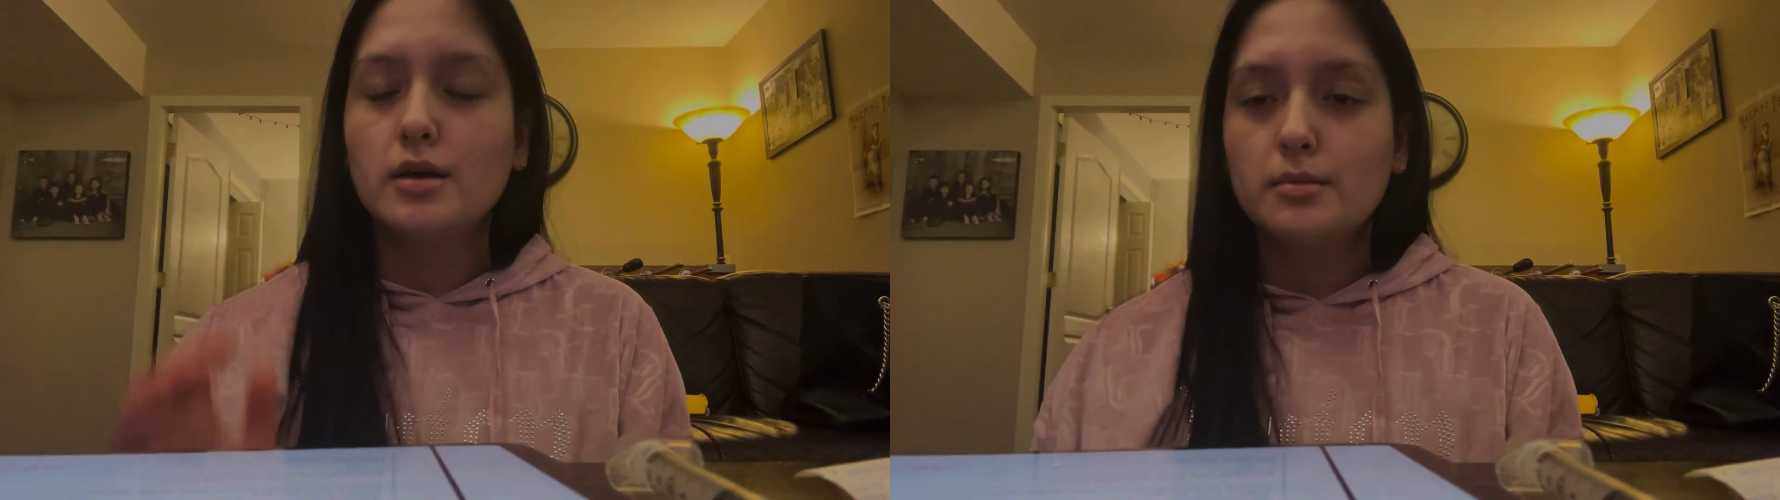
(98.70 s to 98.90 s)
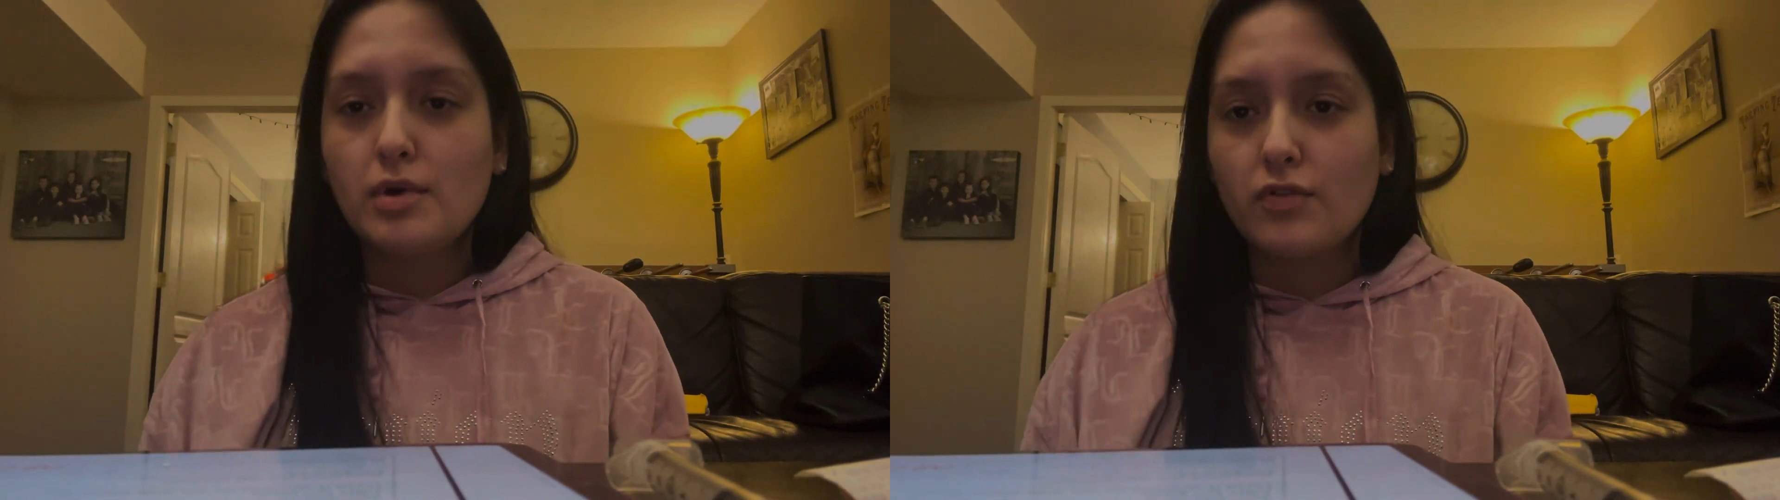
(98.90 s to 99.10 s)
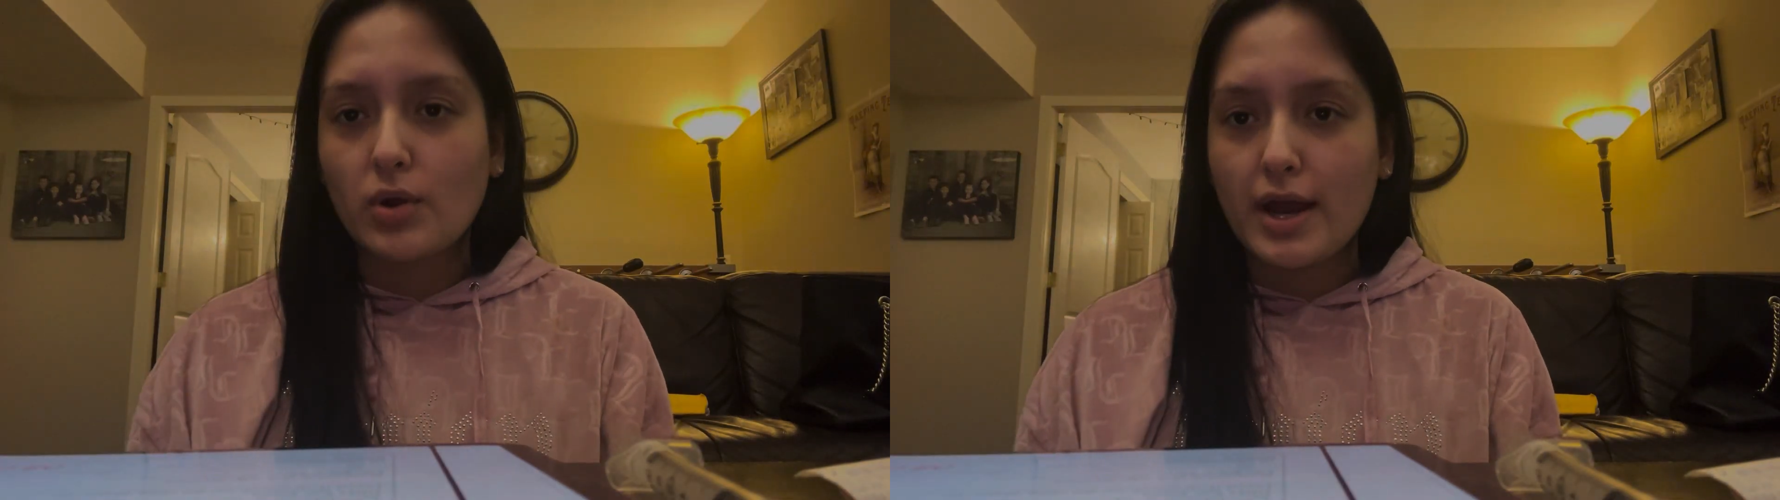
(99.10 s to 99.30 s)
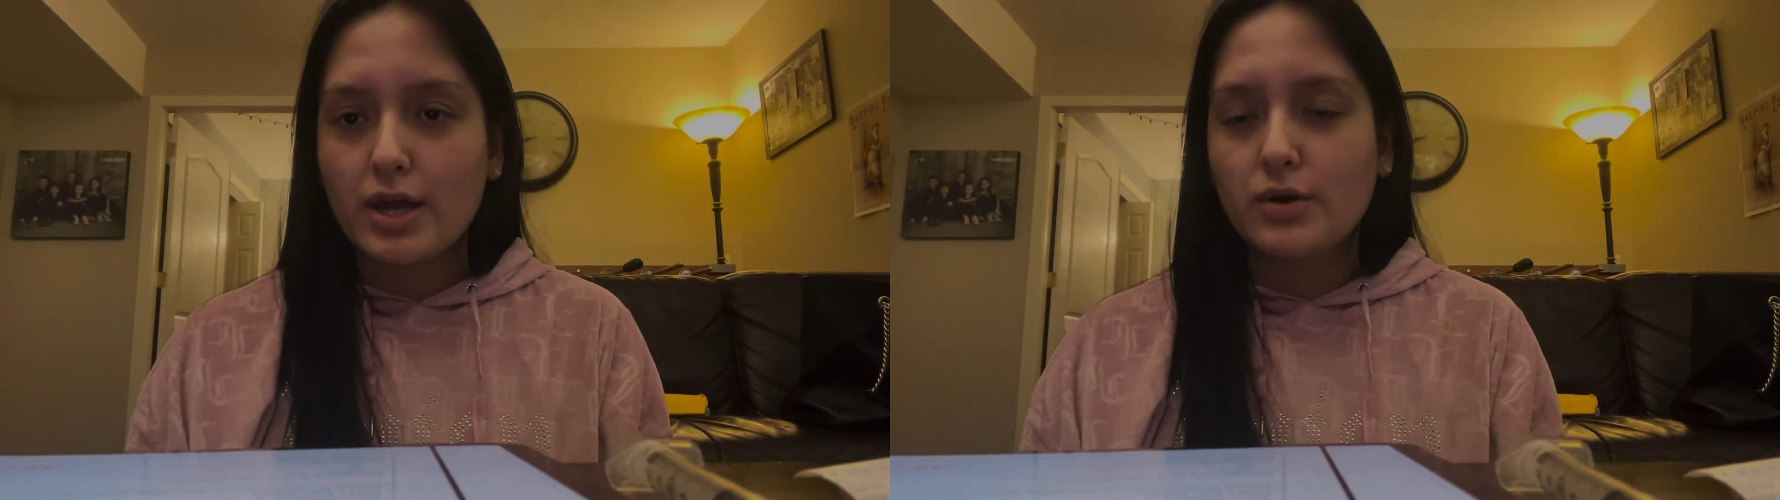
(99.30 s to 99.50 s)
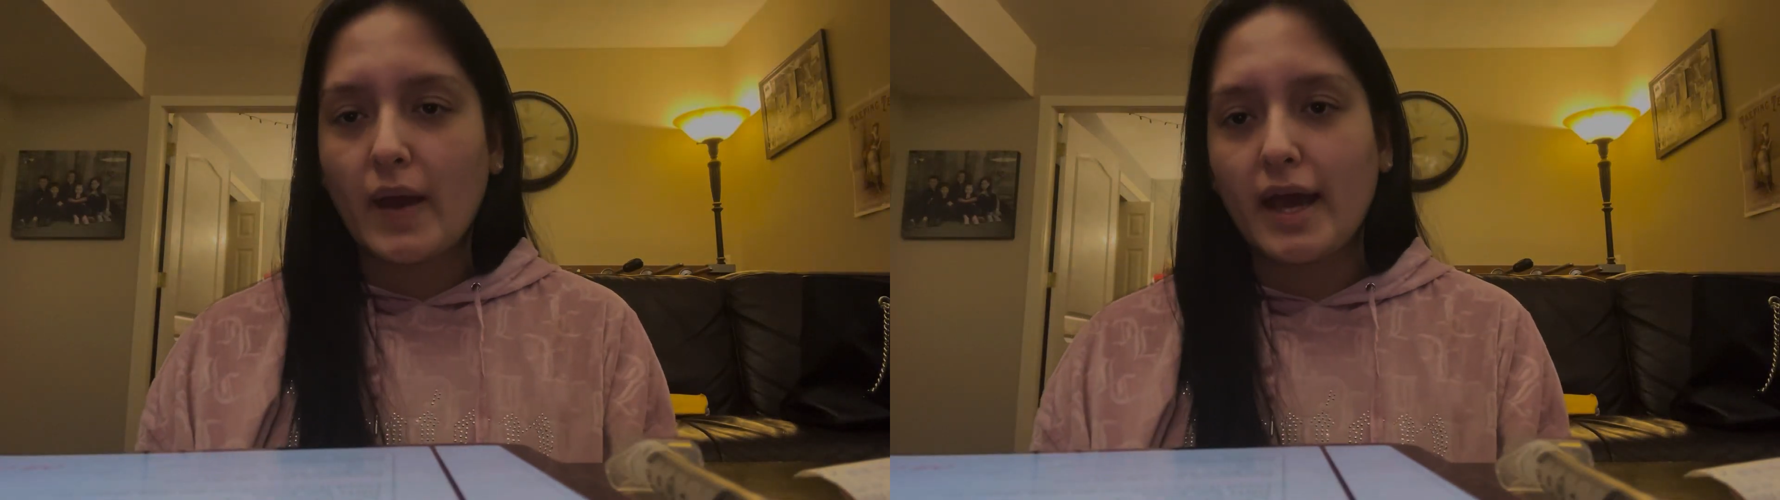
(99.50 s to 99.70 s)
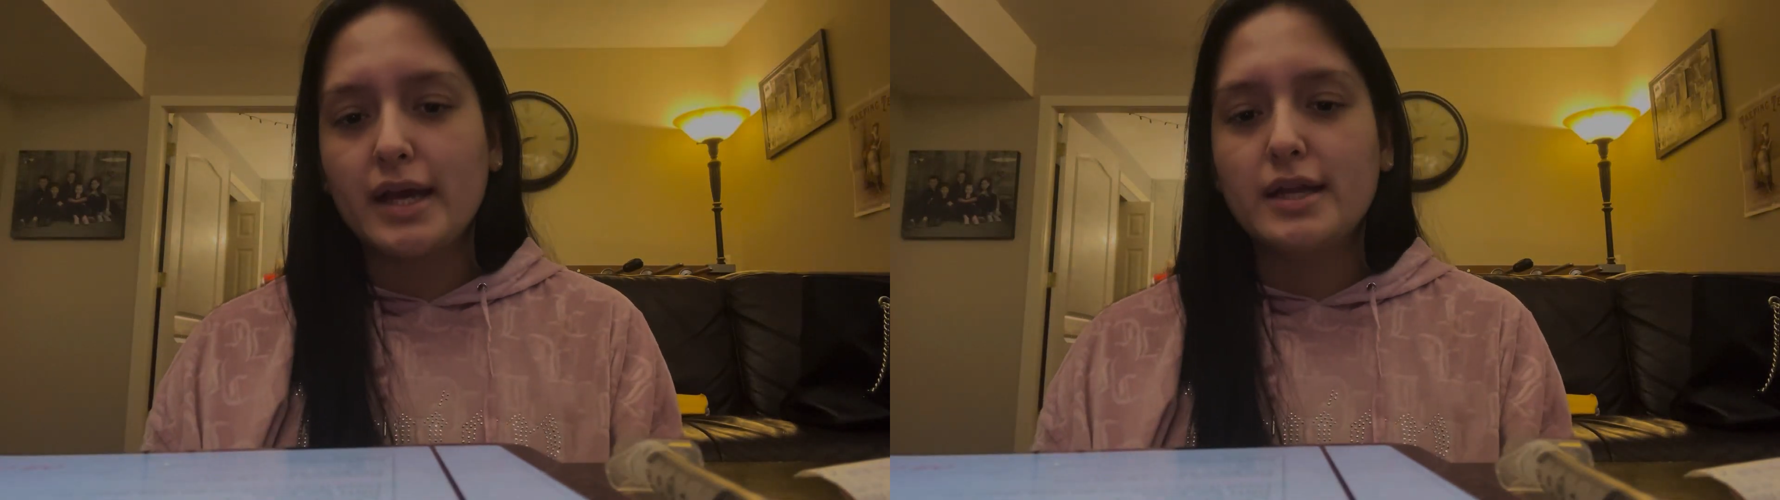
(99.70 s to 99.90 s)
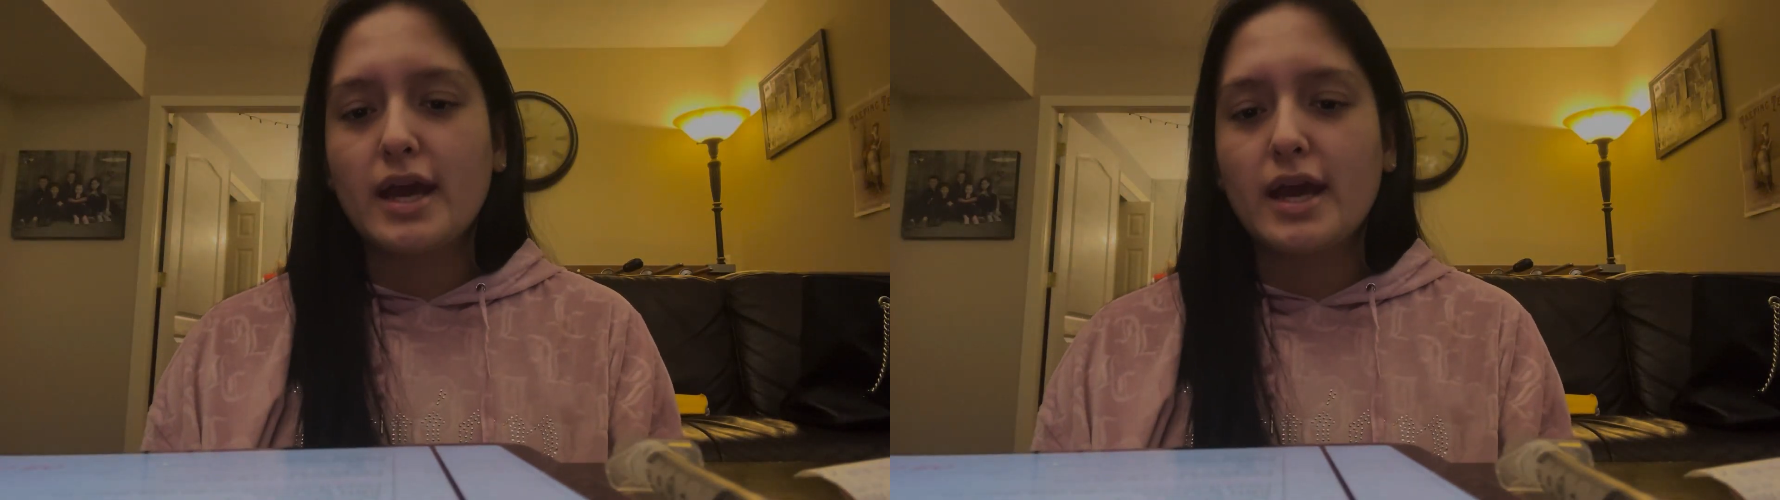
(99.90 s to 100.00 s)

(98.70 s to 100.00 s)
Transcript: Before I go ahead